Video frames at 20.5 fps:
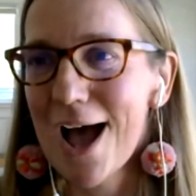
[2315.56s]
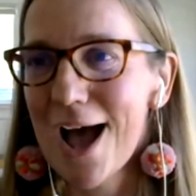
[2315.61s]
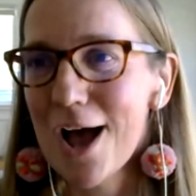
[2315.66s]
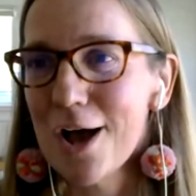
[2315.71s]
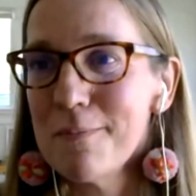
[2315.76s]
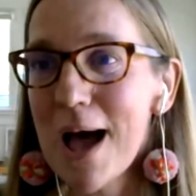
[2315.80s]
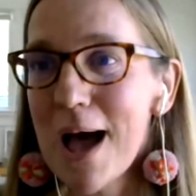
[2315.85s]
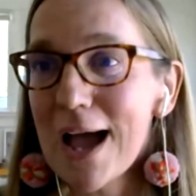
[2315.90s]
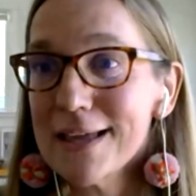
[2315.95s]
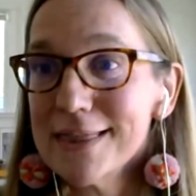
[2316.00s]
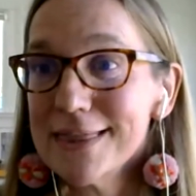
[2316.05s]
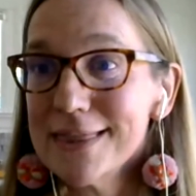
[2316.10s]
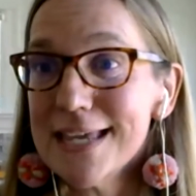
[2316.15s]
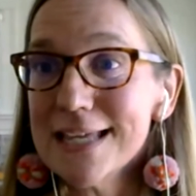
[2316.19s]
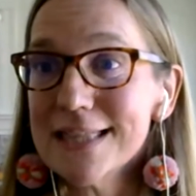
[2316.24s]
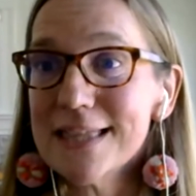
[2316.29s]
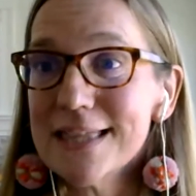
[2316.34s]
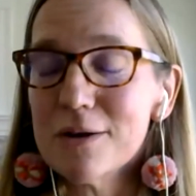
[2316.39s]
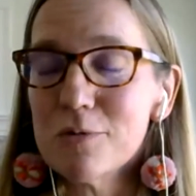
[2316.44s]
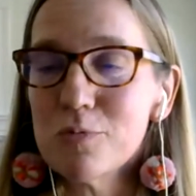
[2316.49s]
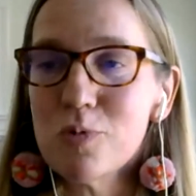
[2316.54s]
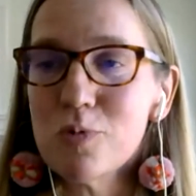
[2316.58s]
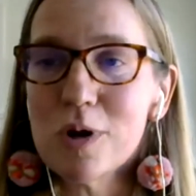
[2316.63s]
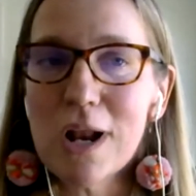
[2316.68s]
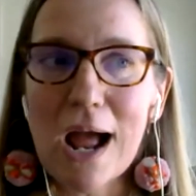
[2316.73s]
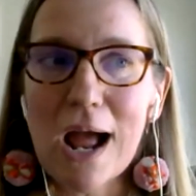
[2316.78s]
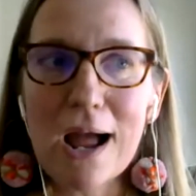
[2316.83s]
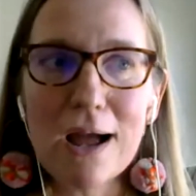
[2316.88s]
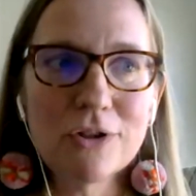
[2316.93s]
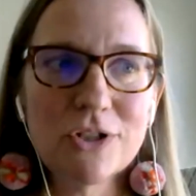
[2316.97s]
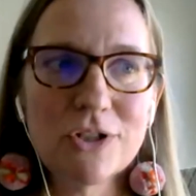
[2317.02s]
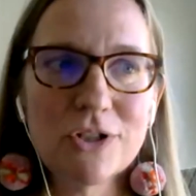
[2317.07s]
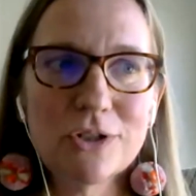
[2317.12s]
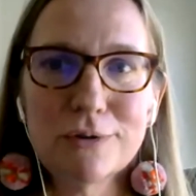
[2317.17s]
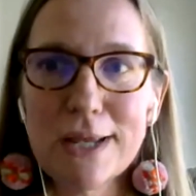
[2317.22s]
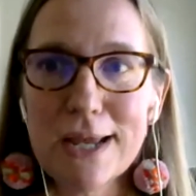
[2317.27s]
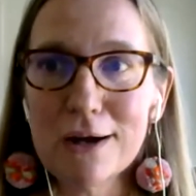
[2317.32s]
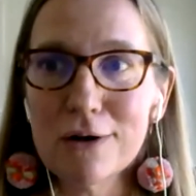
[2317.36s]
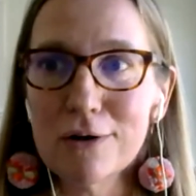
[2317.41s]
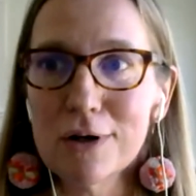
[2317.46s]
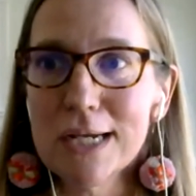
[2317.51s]
I think that what I'll do
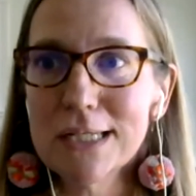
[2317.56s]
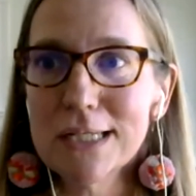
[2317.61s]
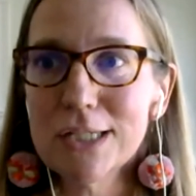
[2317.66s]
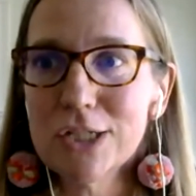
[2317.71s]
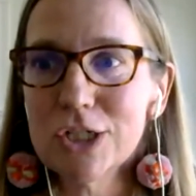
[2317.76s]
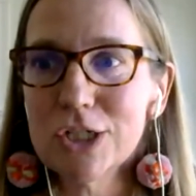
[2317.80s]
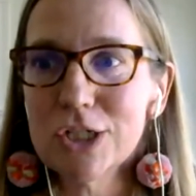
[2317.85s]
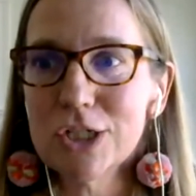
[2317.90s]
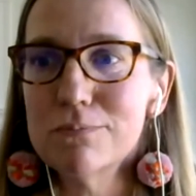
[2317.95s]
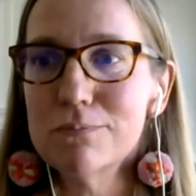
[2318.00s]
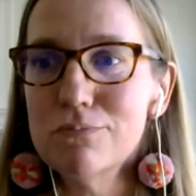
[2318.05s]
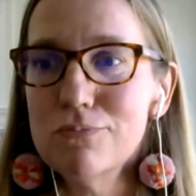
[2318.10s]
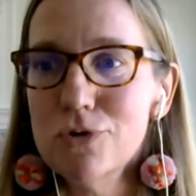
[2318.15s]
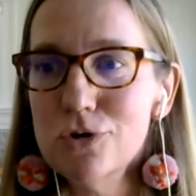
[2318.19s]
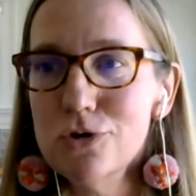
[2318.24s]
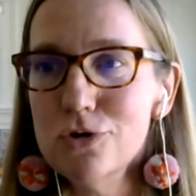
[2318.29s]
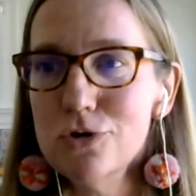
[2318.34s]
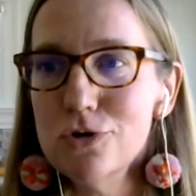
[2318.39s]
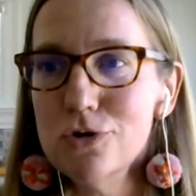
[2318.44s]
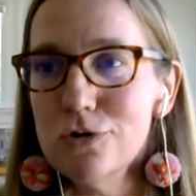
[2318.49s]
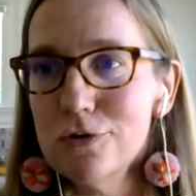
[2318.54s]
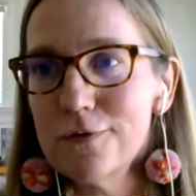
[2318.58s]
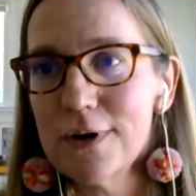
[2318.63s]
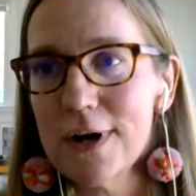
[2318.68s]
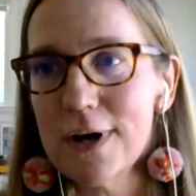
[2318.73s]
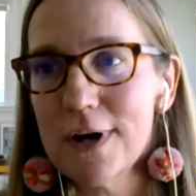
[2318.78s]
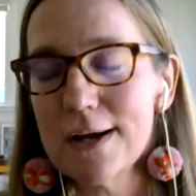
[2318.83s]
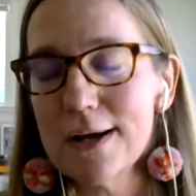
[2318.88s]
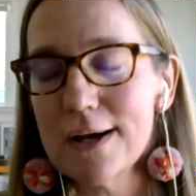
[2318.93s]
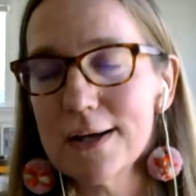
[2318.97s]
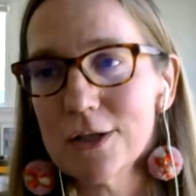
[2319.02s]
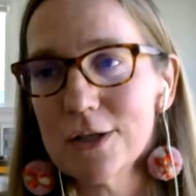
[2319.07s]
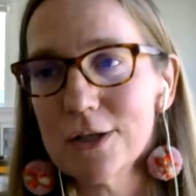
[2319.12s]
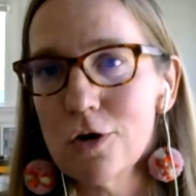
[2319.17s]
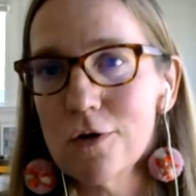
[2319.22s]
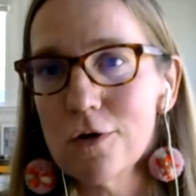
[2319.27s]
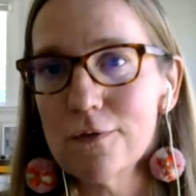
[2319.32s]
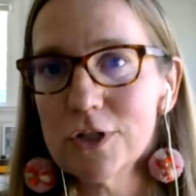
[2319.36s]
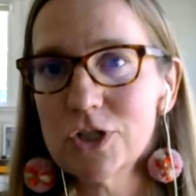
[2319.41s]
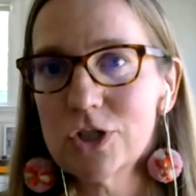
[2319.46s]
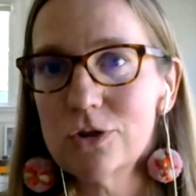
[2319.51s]
now is just move us
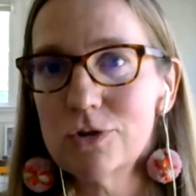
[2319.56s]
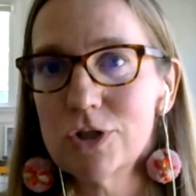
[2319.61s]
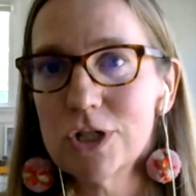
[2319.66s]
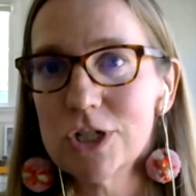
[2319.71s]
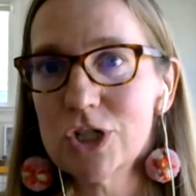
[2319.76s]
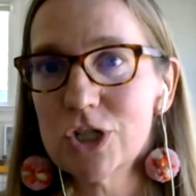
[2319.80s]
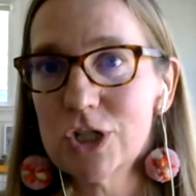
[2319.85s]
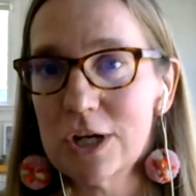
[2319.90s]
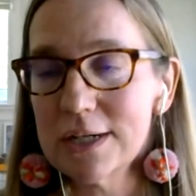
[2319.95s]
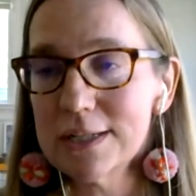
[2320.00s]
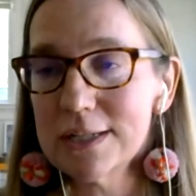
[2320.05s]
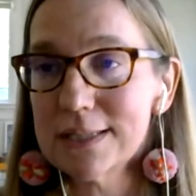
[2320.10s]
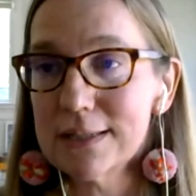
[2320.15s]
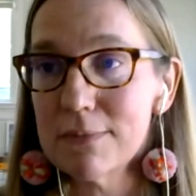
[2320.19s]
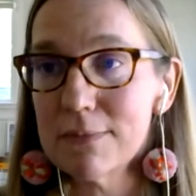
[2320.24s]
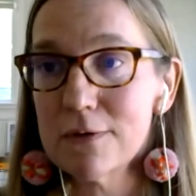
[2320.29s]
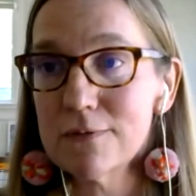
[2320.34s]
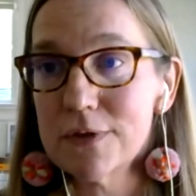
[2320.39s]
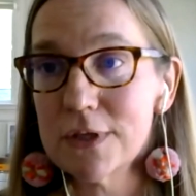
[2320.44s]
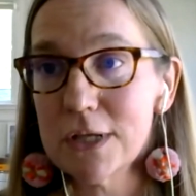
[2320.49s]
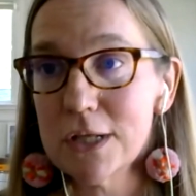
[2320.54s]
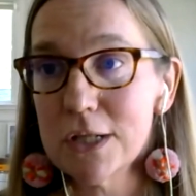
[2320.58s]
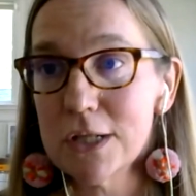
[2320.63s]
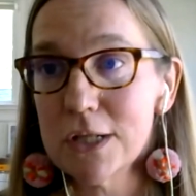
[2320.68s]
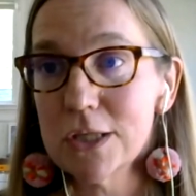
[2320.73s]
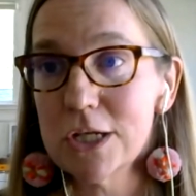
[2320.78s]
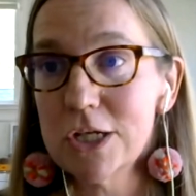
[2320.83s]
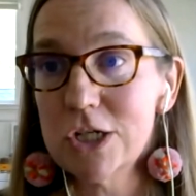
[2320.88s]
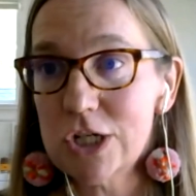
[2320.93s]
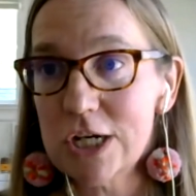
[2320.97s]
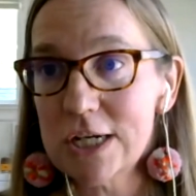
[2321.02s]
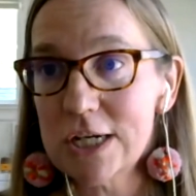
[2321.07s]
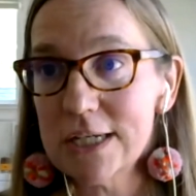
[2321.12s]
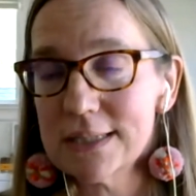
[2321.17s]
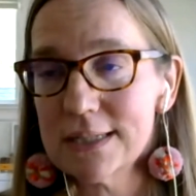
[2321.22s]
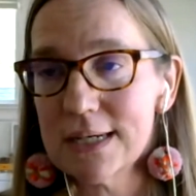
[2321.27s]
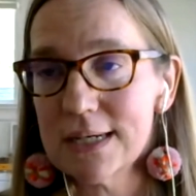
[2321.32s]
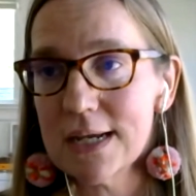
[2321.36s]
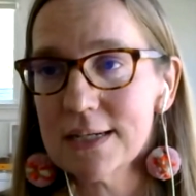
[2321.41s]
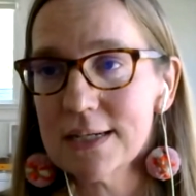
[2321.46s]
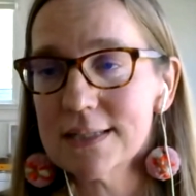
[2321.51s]
over to just sharing some of the
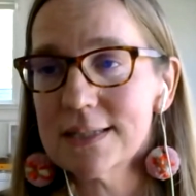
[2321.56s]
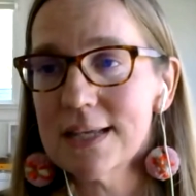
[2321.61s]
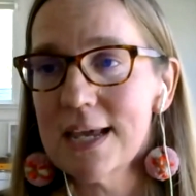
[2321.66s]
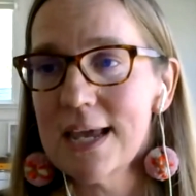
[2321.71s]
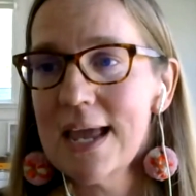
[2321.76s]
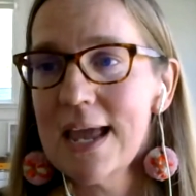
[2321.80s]
logistics.